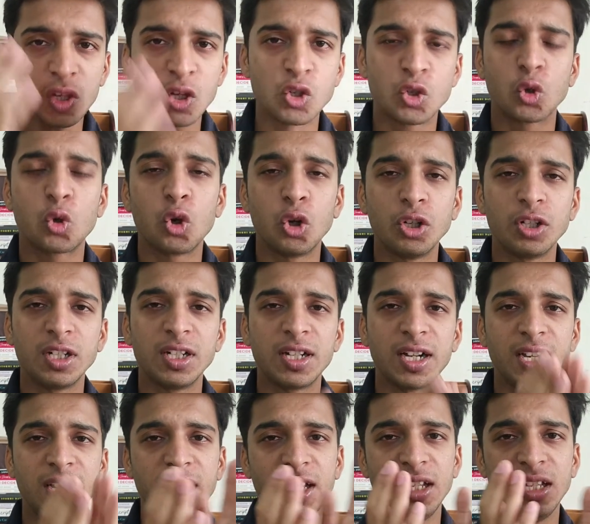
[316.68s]
So content
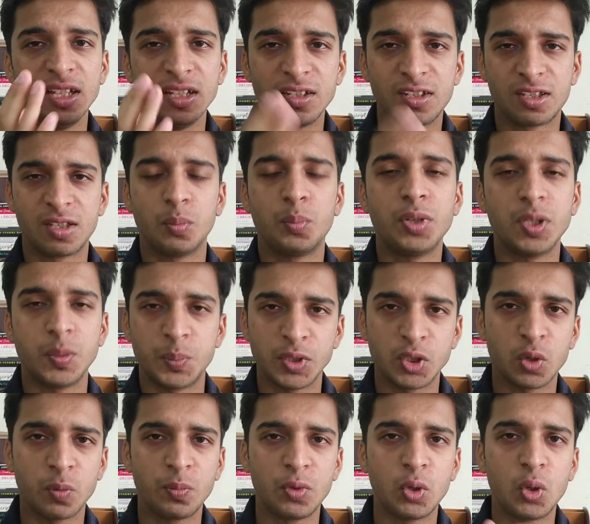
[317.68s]
writing is, the purpose
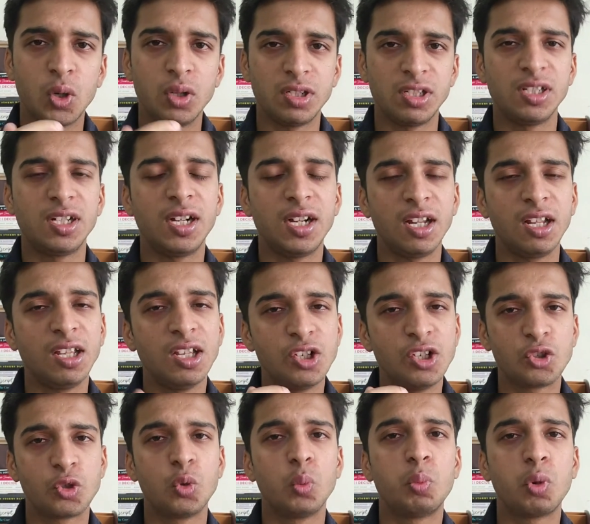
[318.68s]
of the content writing
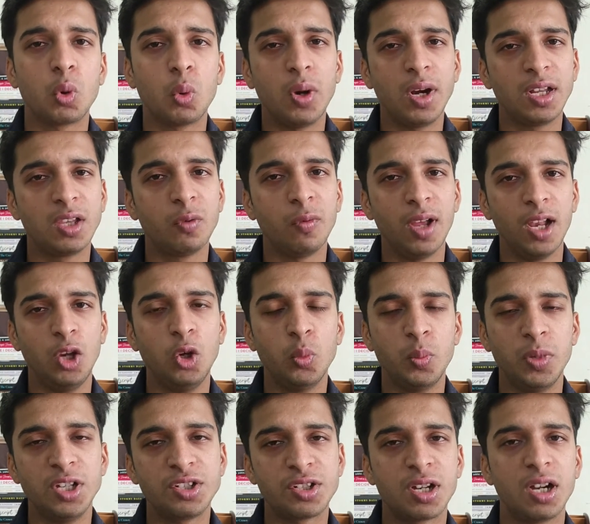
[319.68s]
is to provide the
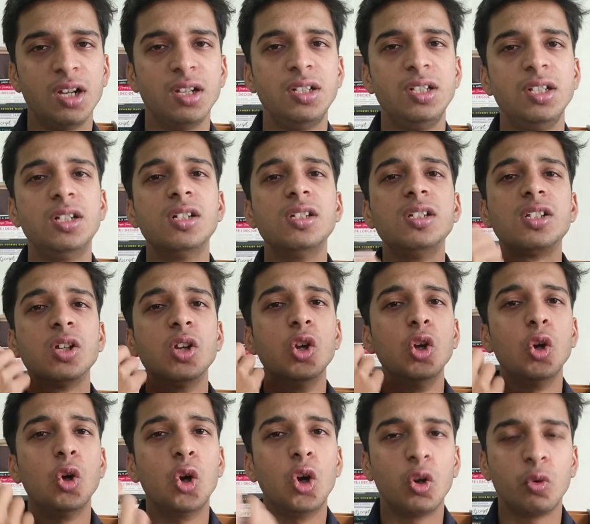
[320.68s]
value-based articles
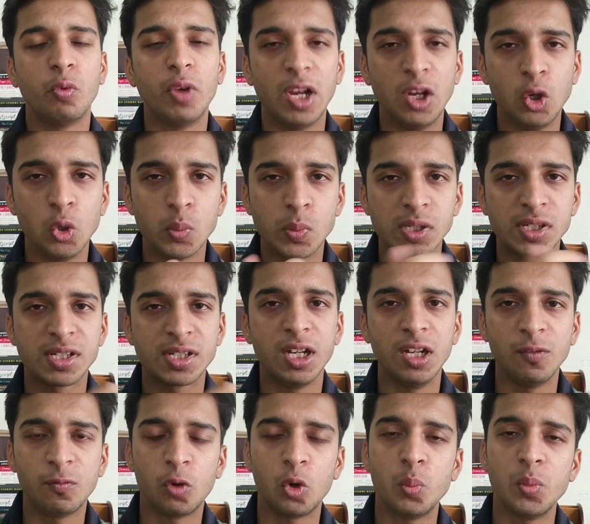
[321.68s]
or value-based
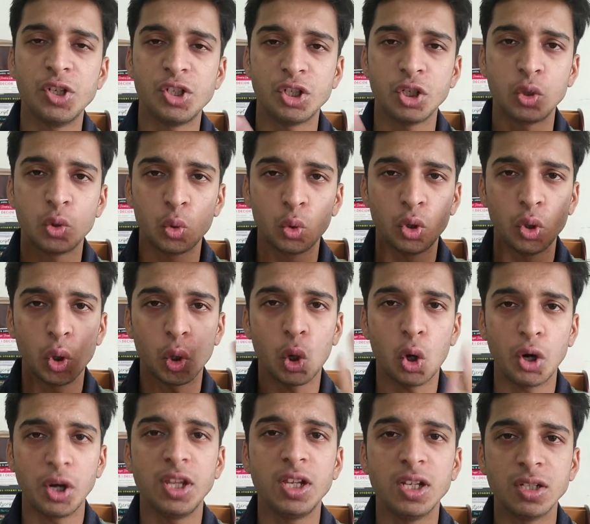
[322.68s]
information to your
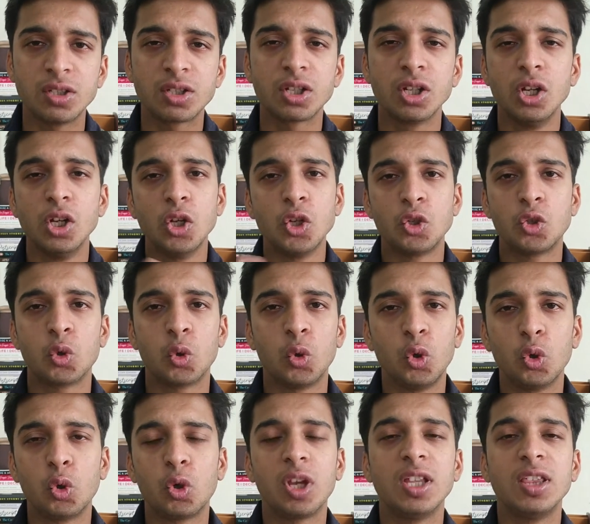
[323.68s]
audience, so
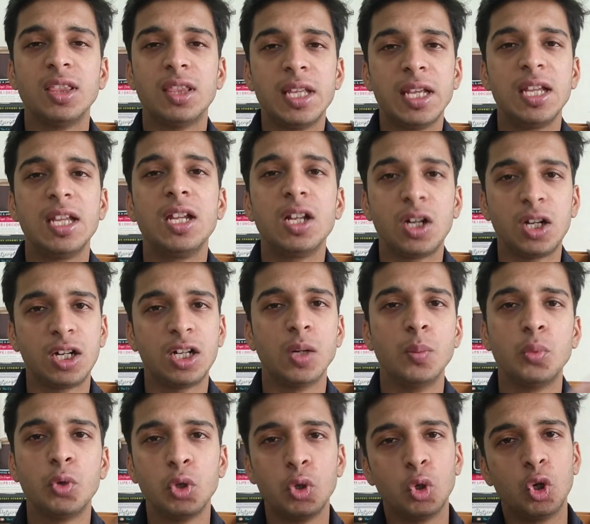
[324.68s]
you can, they
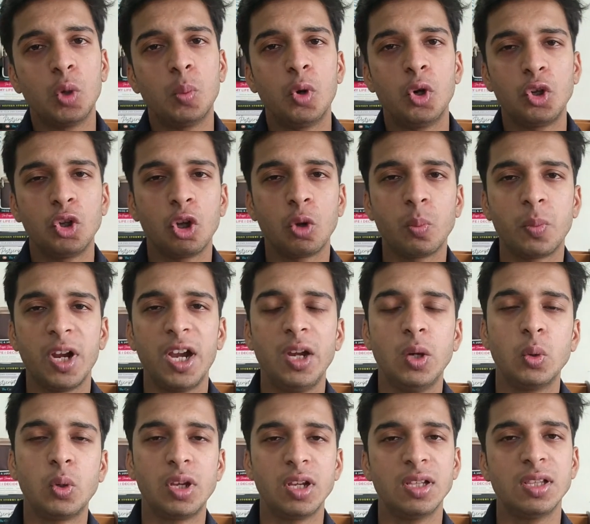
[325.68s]
come to know about your brand.
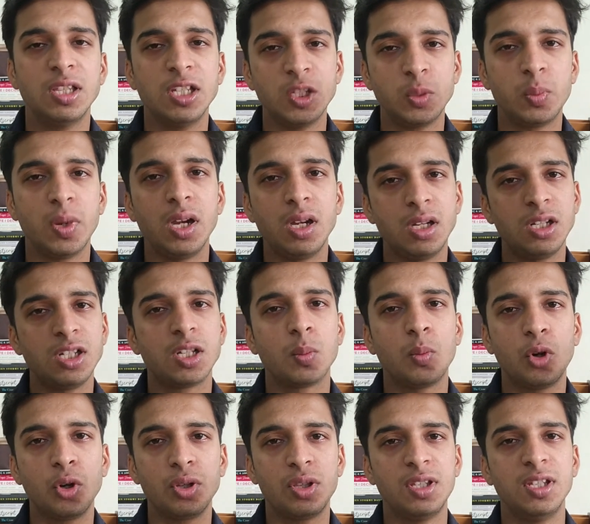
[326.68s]
Okay, this brand is
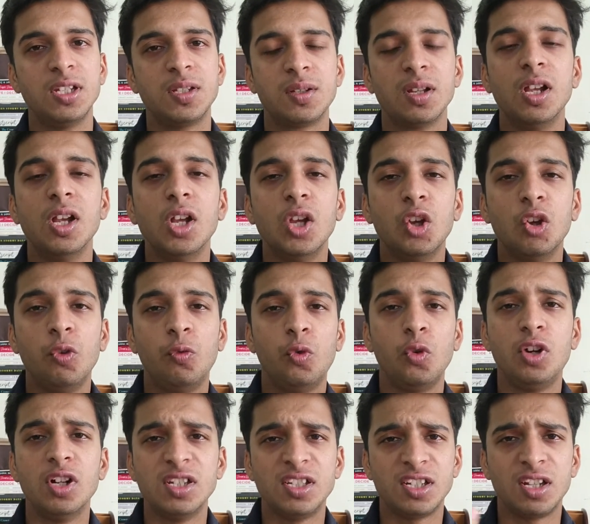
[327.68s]
about this. If you
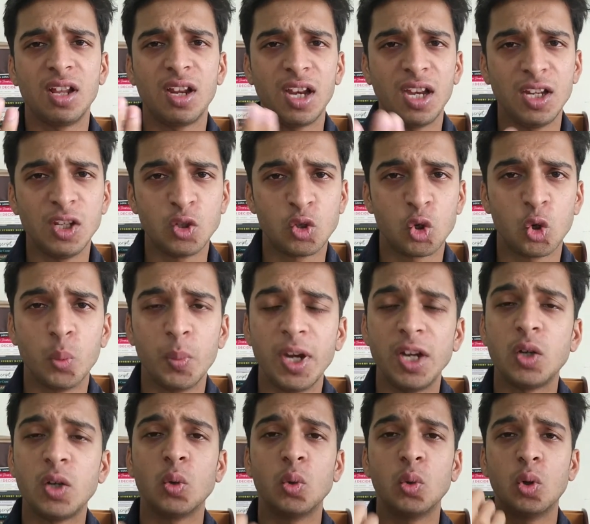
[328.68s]
consider any
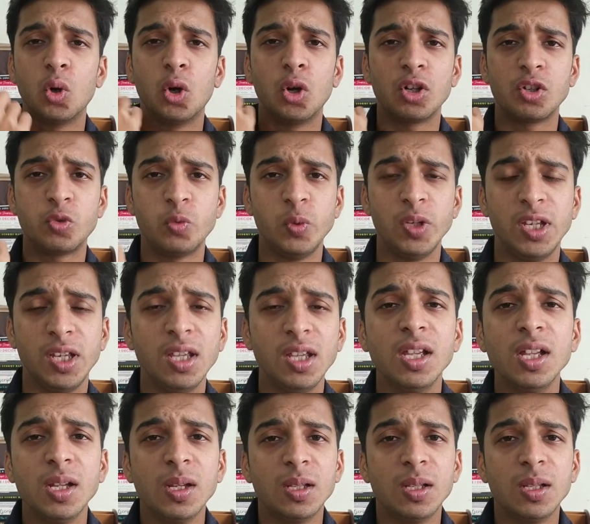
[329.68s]
Zomato or Swiggy,